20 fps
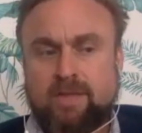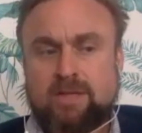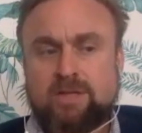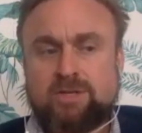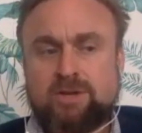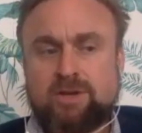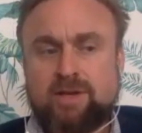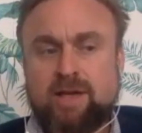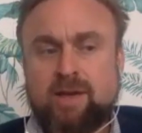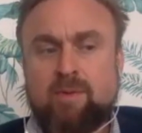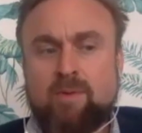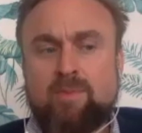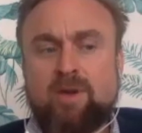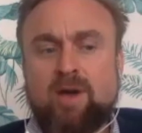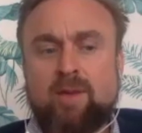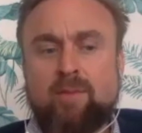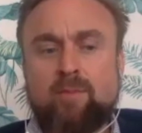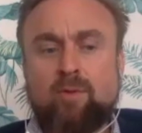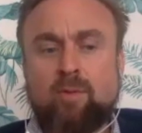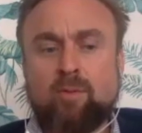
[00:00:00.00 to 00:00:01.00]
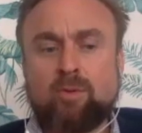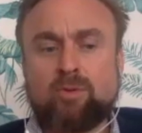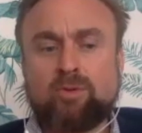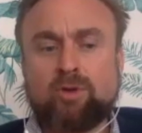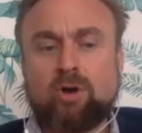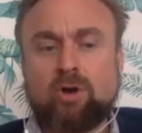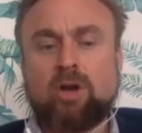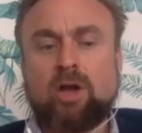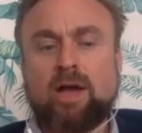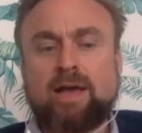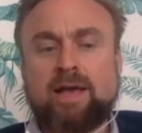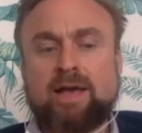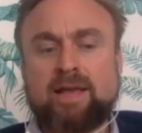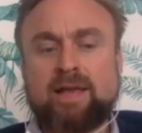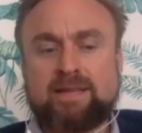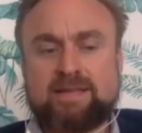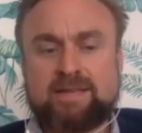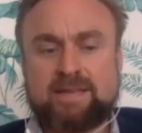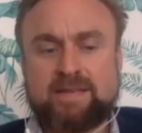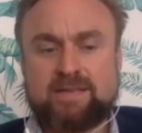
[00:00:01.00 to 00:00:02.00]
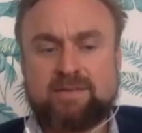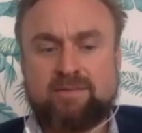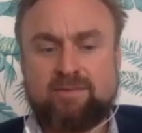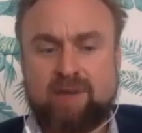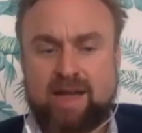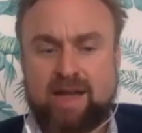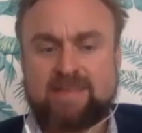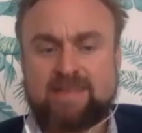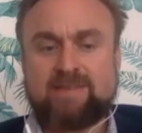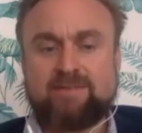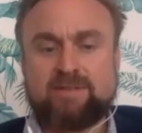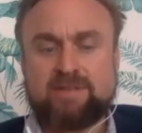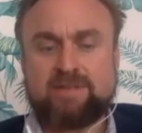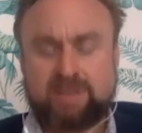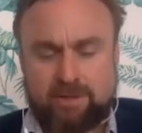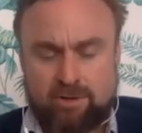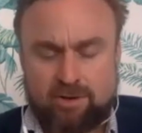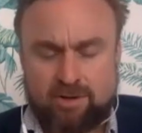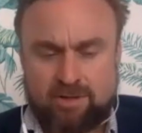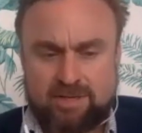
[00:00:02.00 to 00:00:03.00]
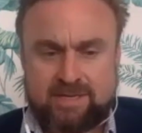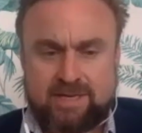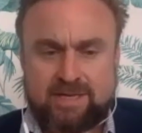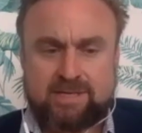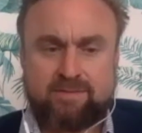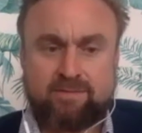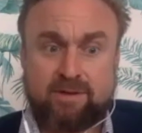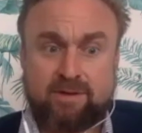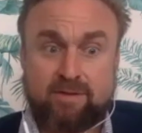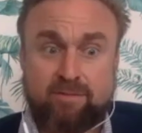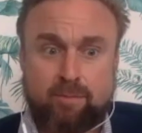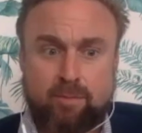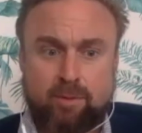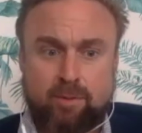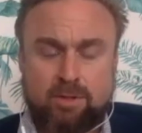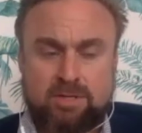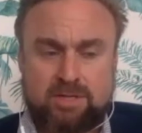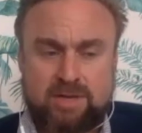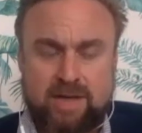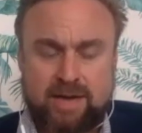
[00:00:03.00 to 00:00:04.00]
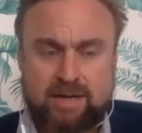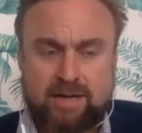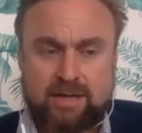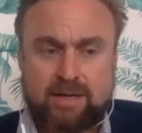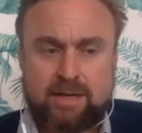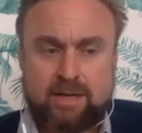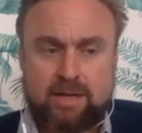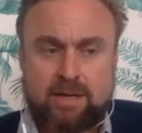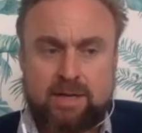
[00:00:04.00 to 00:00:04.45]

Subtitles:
So yeah, we become more and more dog-like in the sense of reactivity, not in the sense of lovable, sadly.